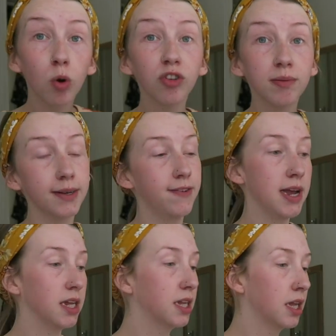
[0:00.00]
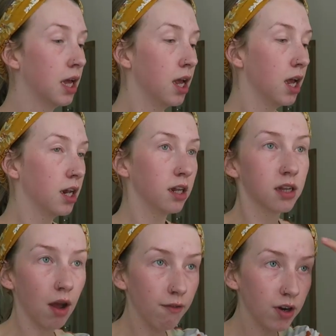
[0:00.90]
washed my face,
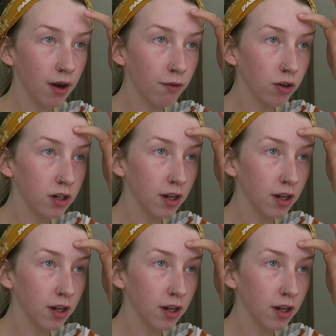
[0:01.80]
discovered I've got